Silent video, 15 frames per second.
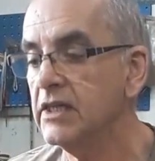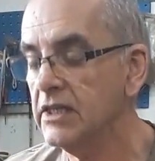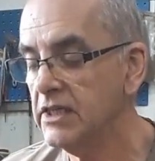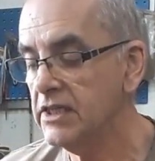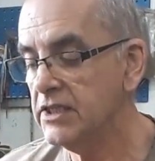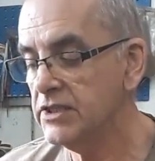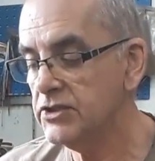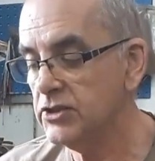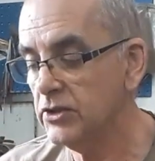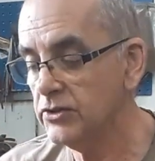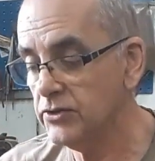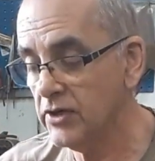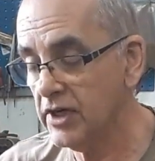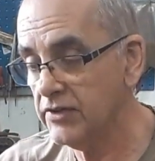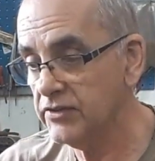is your
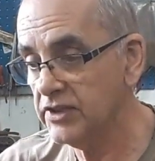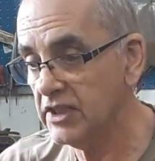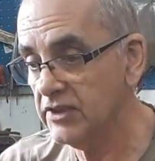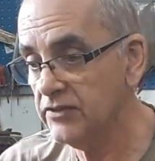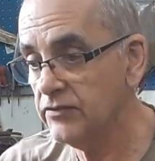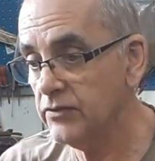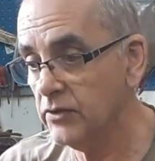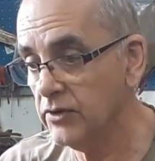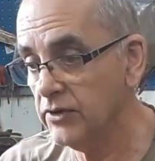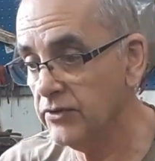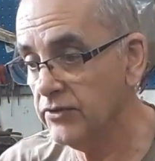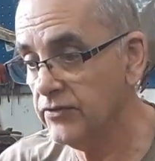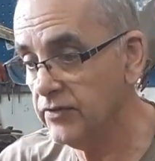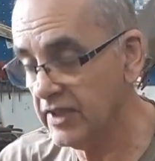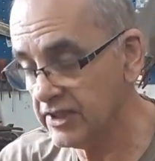drive shaft for the
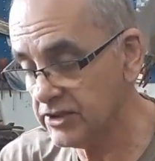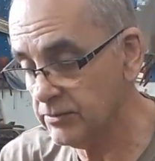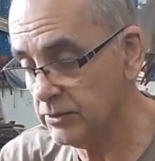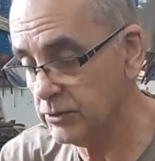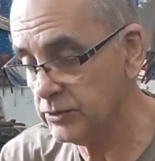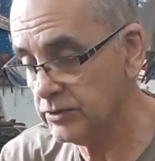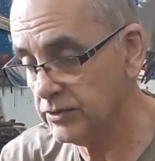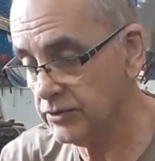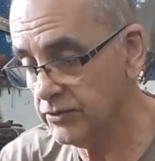flexible